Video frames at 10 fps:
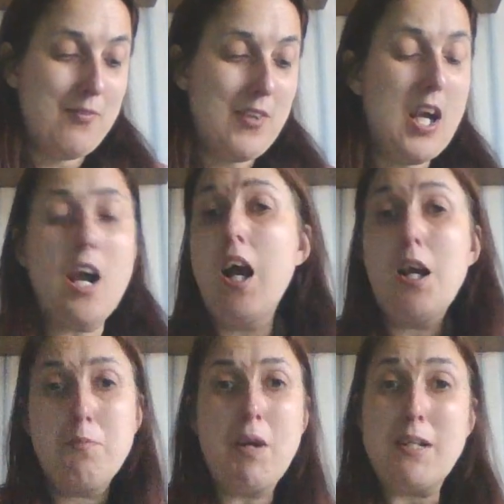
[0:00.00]
I
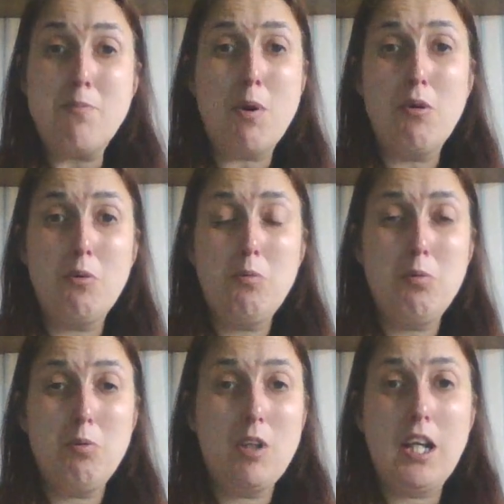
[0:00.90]
hope people
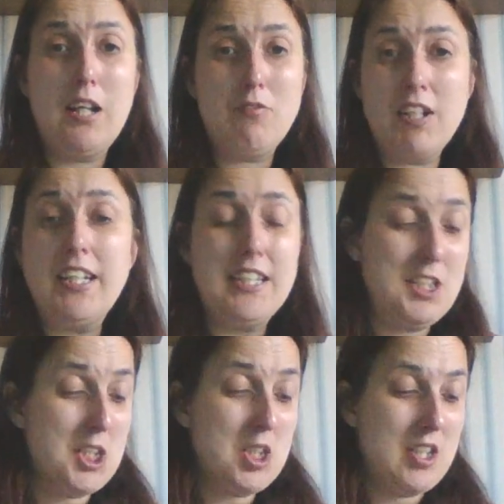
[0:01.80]
uh, really
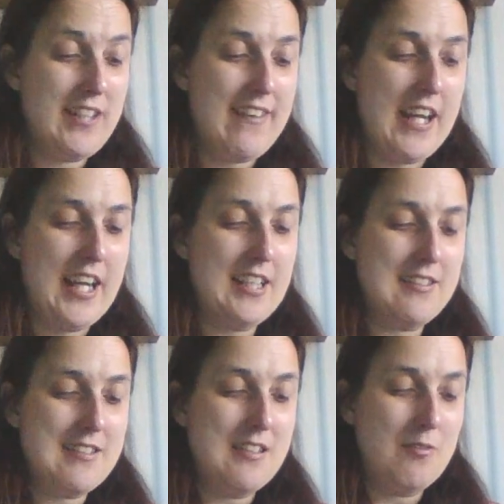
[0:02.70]
enjoy
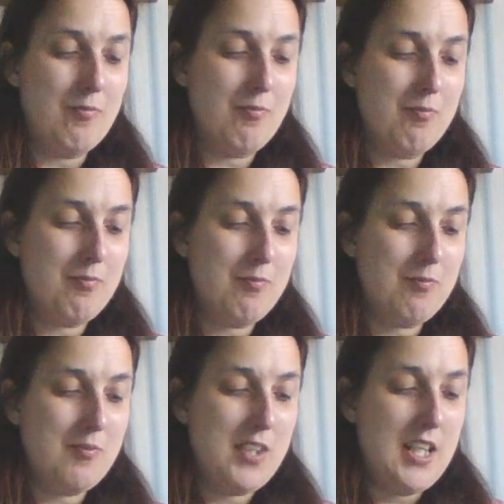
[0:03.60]
that.
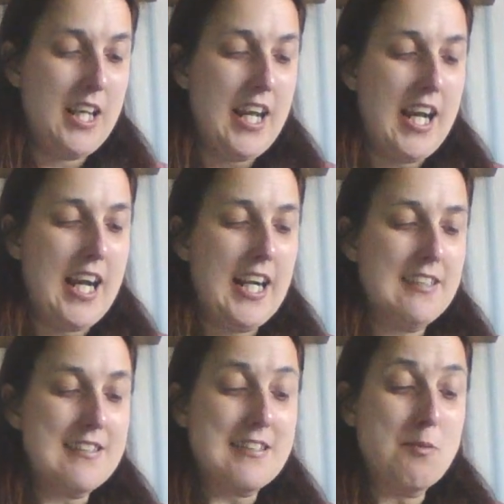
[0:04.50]

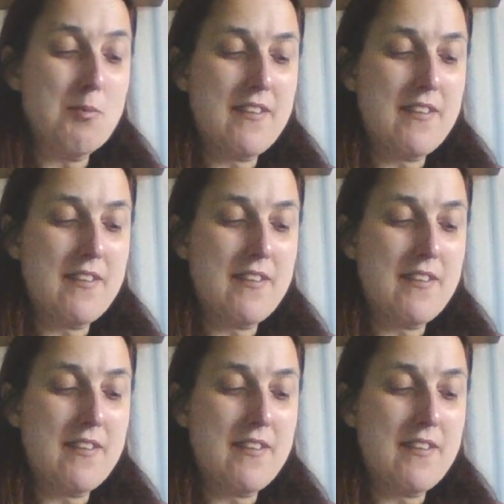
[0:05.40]
And number